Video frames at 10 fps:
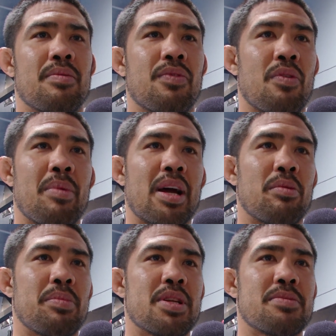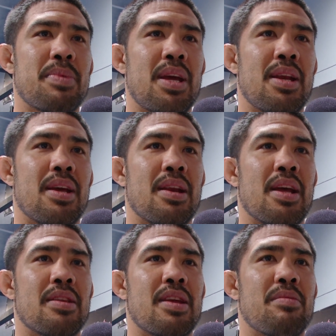For Michael Bisping
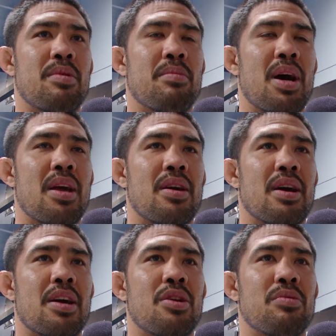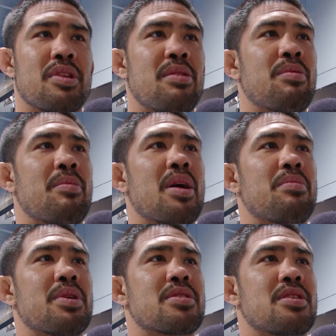and Damian Maia, I know what Damian Maia
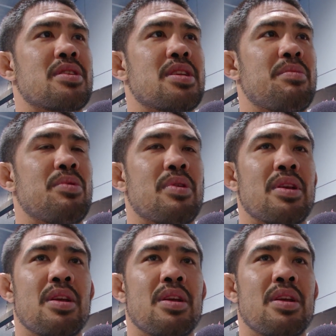brings to the table,